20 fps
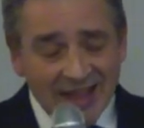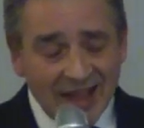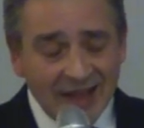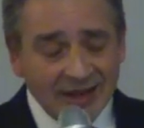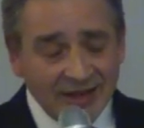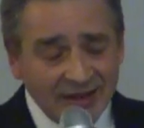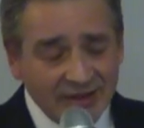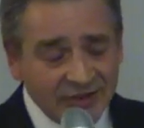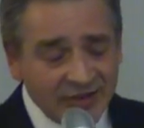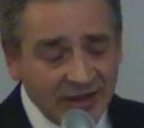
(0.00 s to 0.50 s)

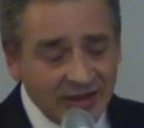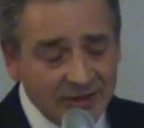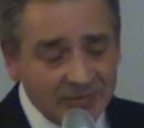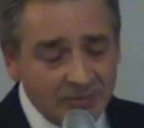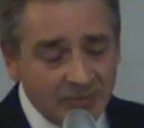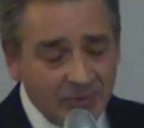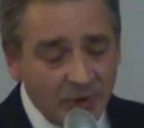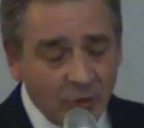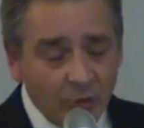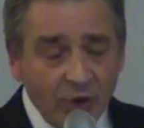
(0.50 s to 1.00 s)
And he
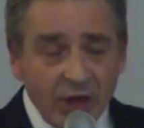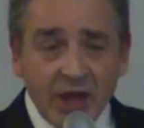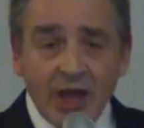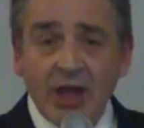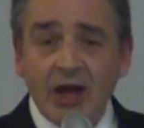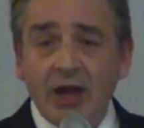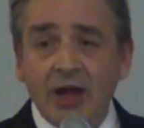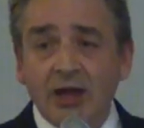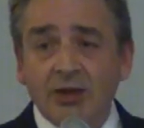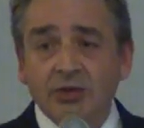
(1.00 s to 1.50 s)
said, but we
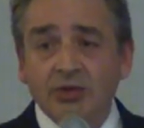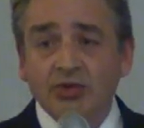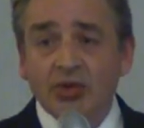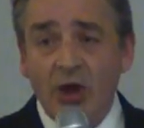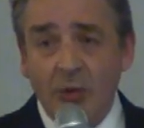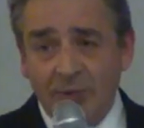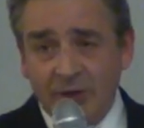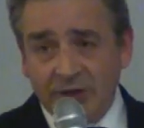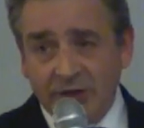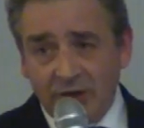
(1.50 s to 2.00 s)
are
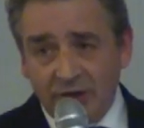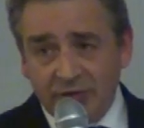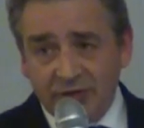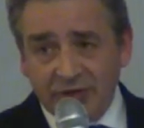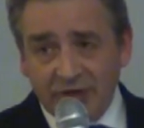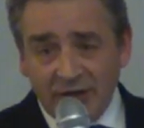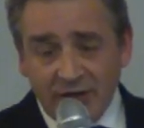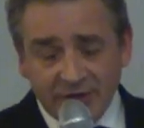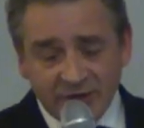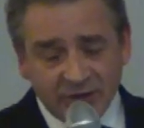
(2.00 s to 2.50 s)
dropping those
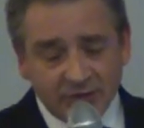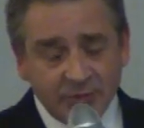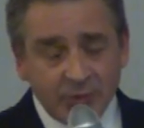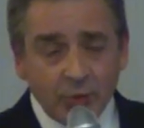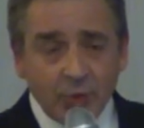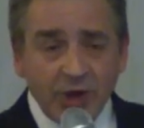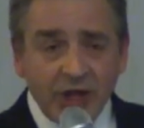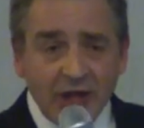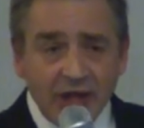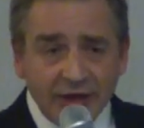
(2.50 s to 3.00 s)
charges,
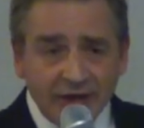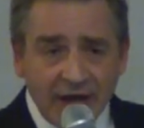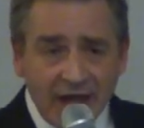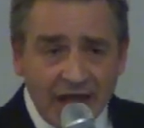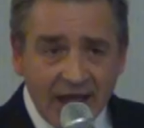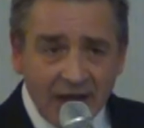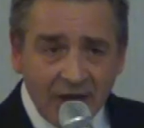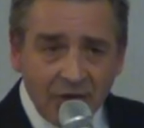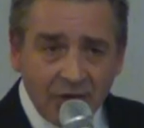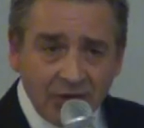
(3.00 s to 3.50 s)
but we are
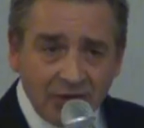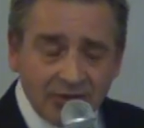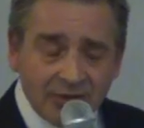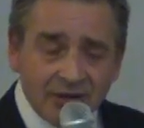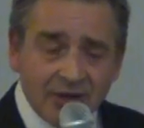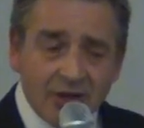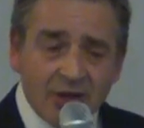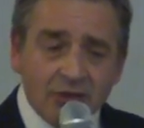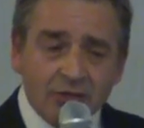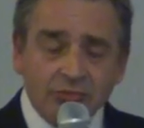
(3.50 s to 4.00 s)
now
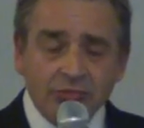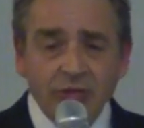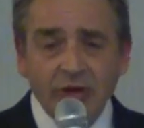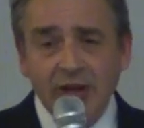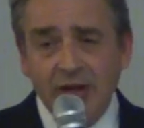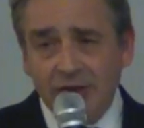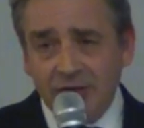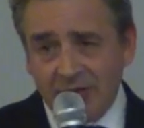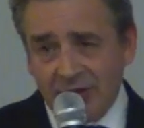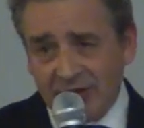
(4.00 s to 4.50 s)

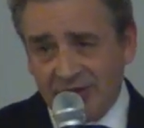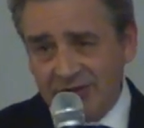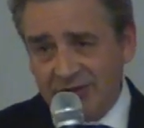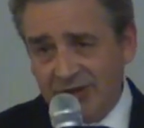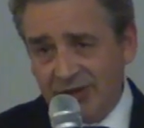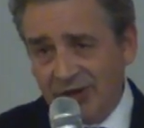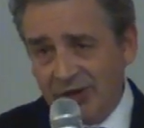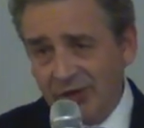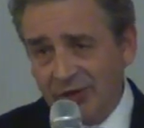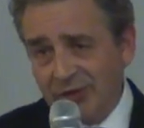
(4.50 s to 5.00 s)

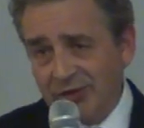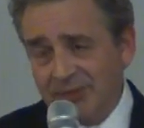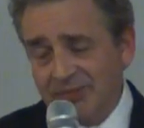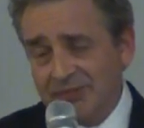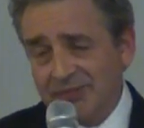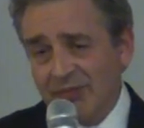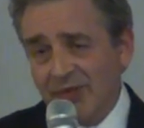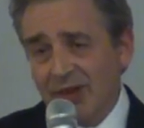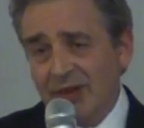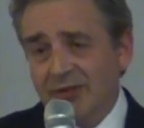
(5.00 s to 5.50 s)
re-arresting you
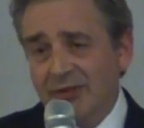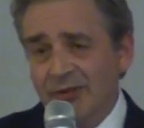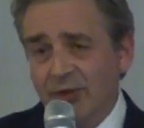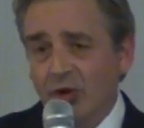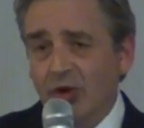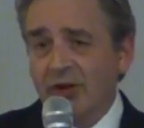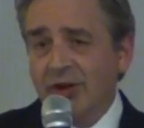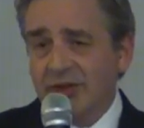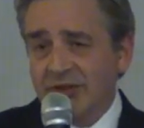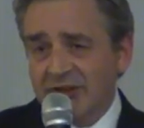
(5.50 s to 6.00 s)

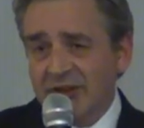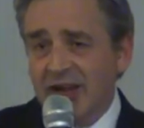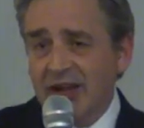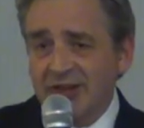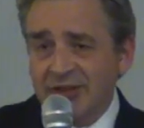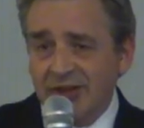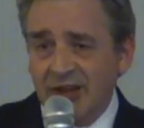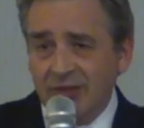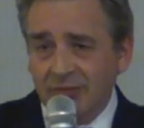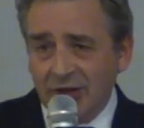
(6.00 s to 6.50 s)
for
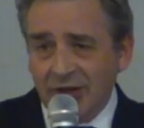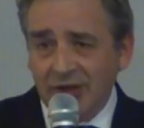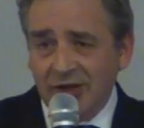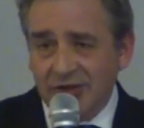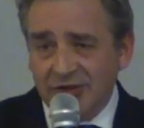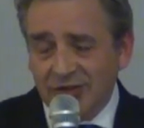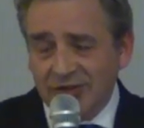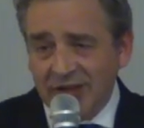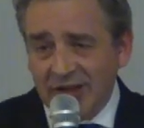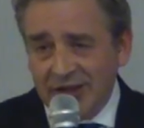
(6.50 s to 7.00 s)
inciting
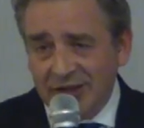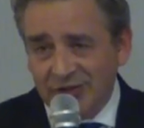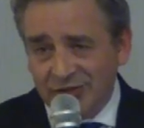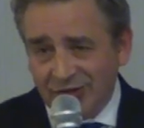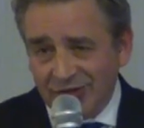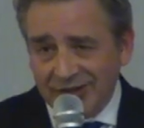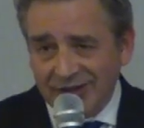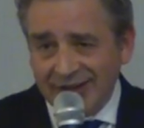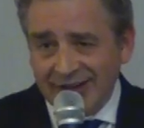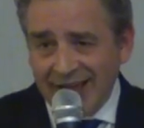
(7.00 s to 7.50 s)
religious
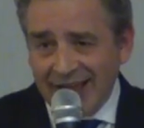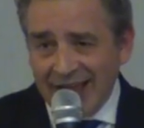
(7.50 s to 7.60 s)
hatred.